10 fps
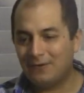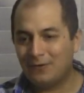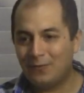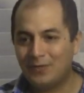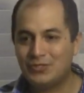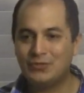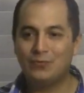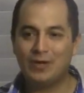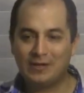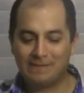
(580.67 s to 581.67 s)
When she
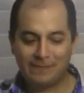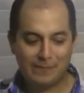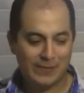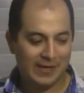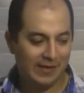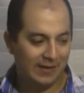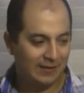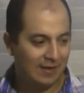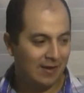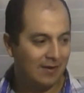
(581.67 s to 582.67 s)
wake up from
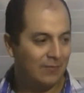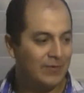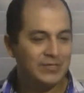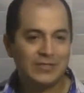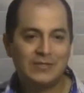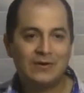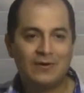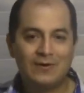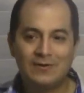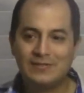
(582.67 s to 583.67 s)
bed, what she
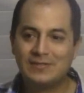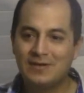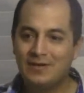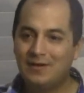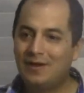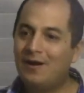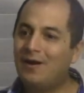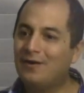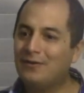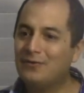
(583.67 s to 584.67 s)
does.
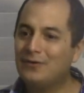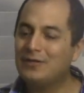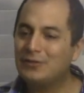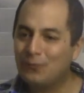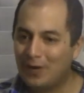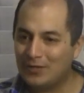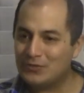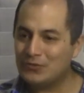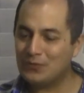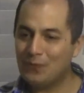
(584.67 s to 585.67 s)

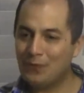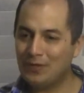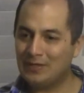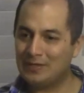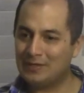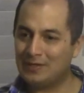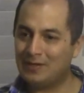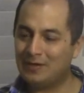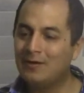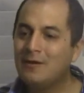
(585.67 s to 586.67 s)
Interaction with
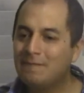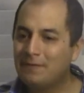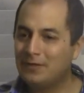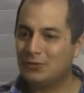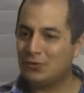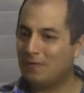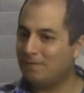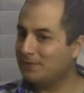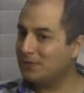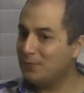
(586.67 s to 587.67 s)
the
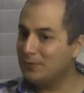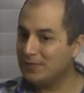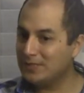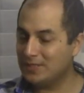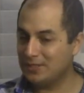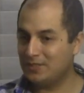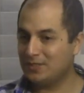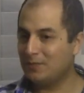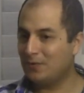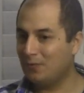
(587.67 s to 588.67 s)
philanthropic community.
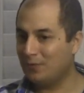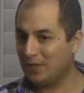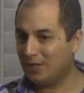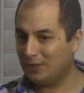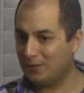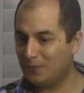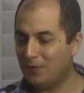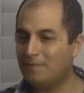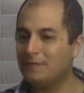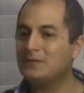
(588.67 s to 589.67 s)
She's involved with any
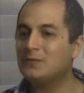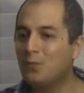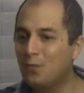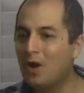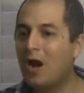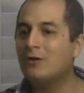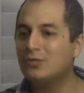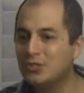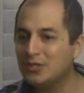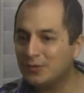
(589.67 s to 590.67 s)
nonprofit.
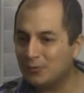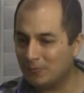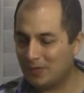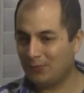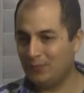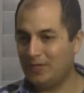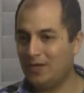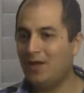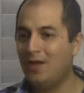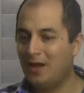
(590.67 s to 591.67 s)
How she interact with
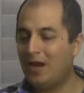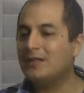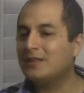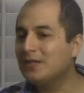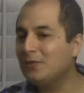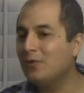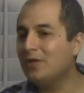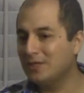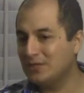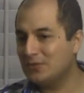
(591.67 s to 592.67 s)
them. I think
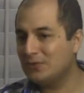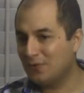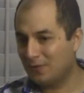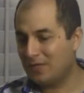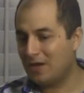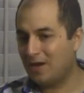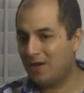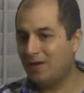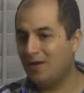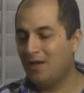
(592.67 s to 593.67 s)
we need to know
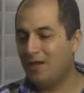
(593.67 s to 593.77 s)
that.